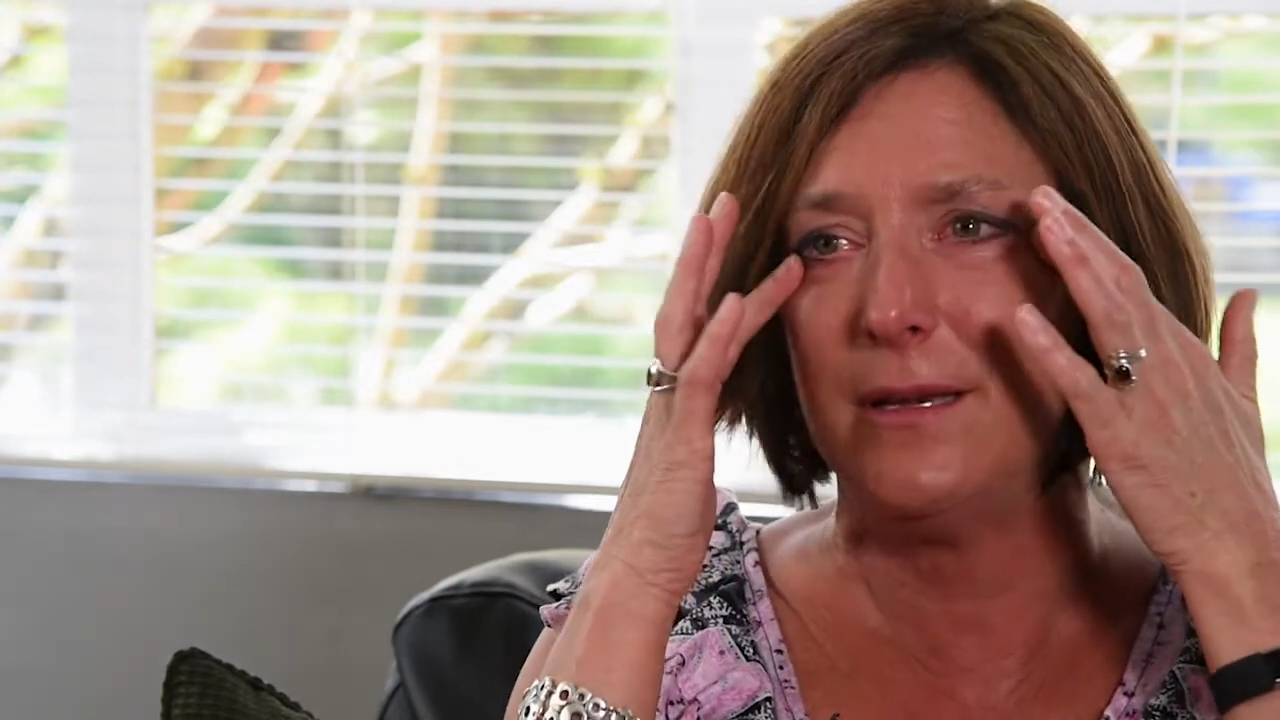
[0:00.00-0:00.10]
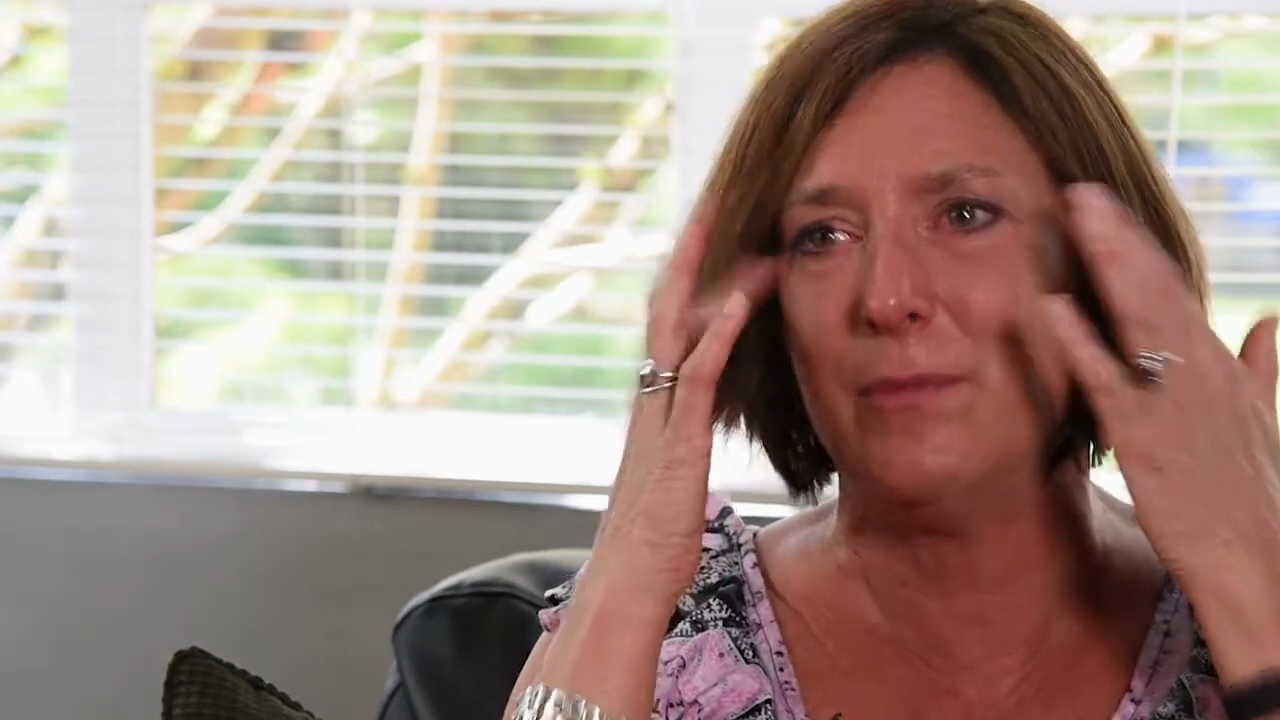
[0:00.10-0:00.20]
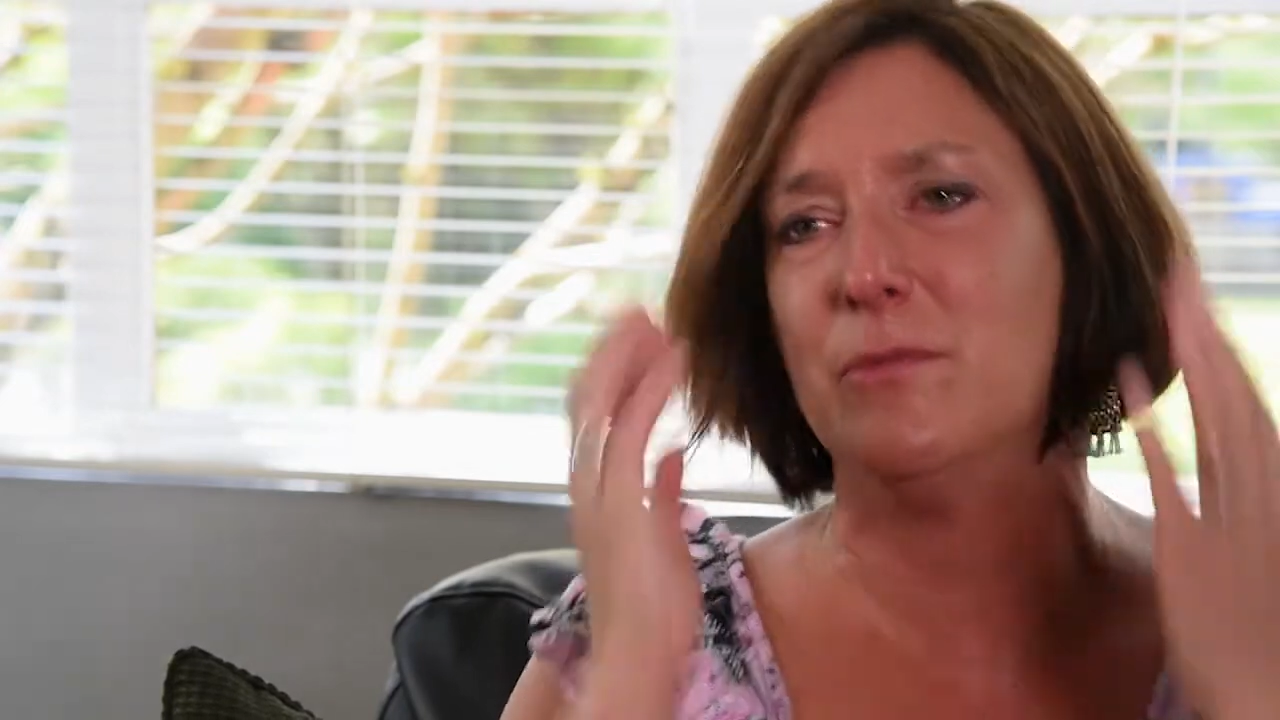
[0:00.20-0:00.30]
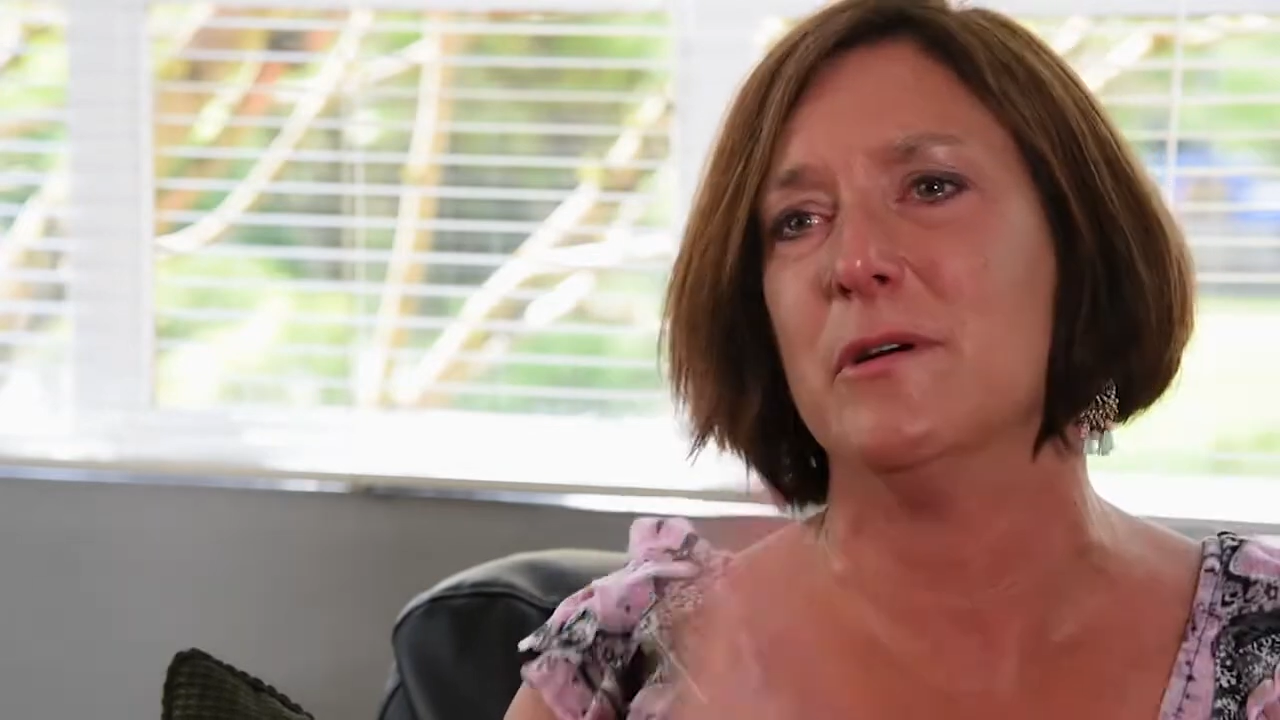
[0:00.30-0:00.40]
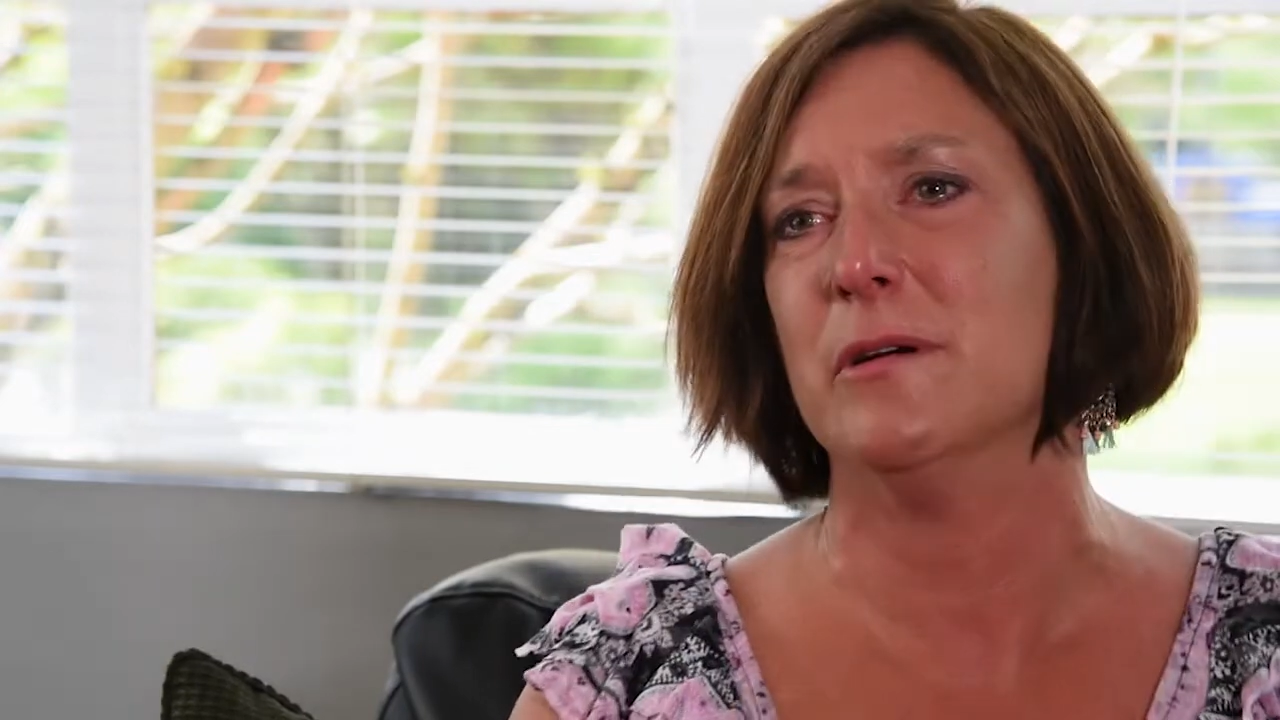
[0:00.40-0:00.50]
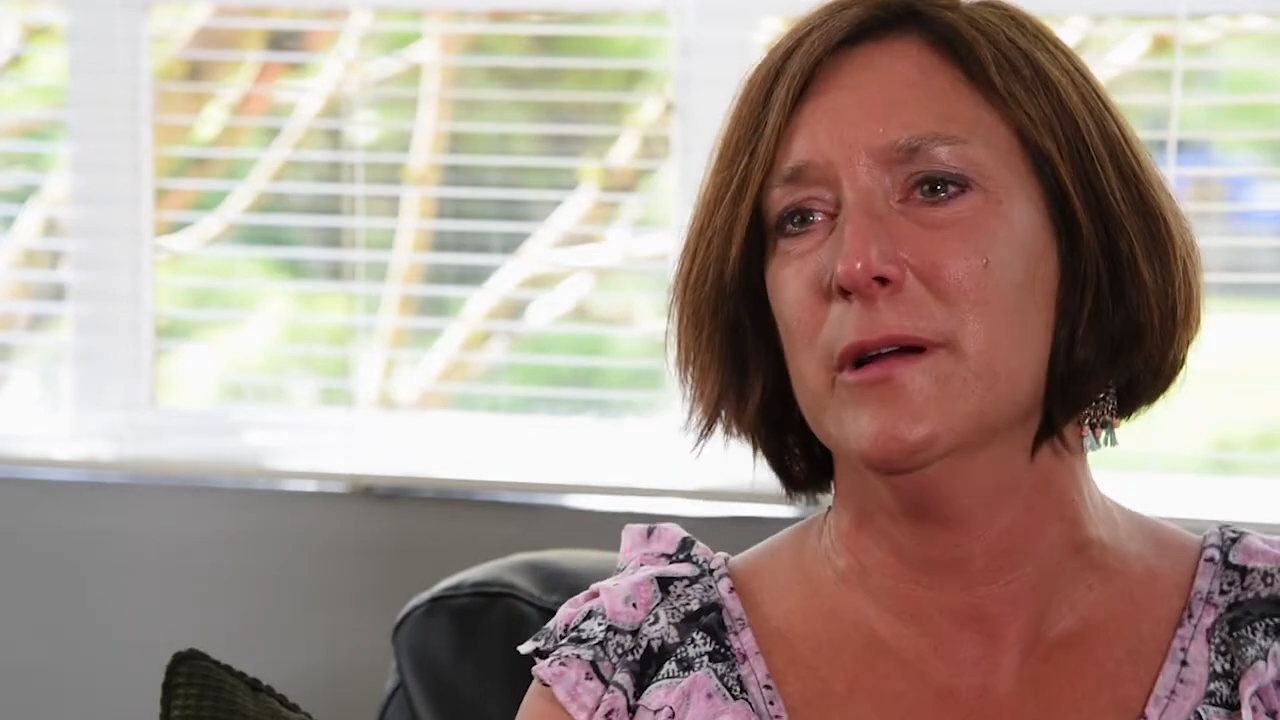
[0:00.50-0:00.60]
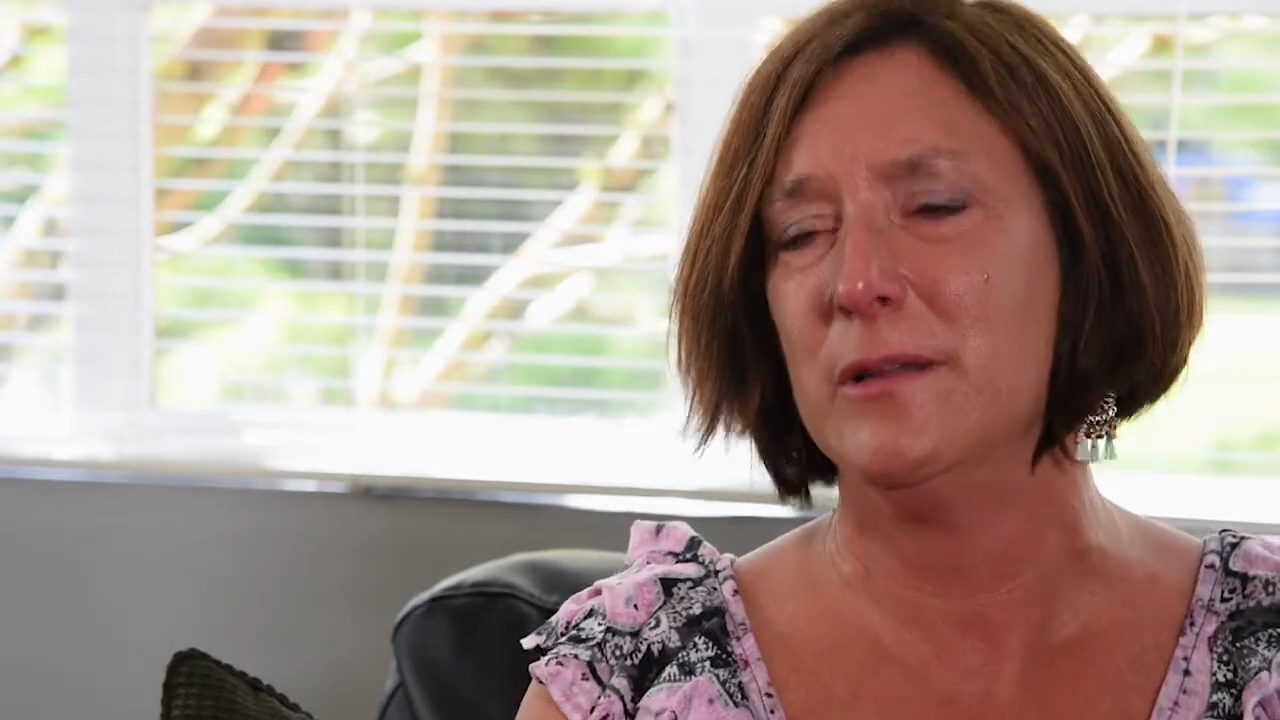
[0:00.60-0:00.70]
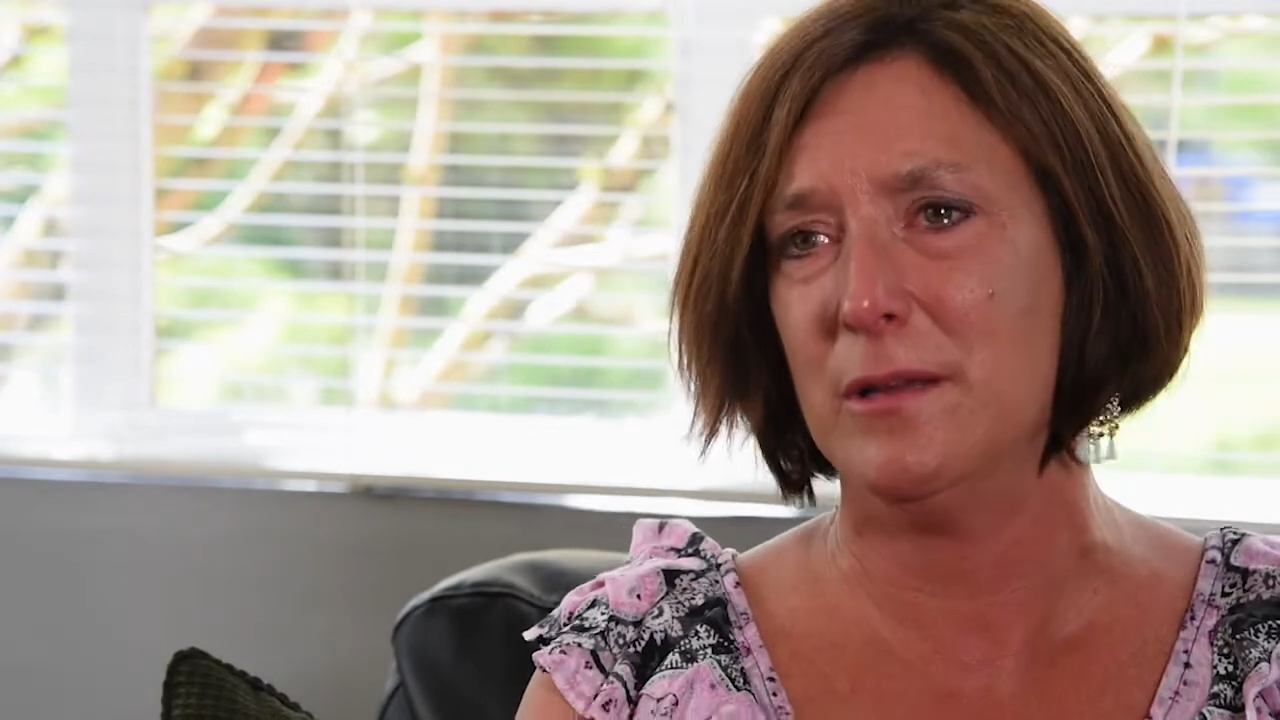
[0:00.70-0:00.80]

anymore,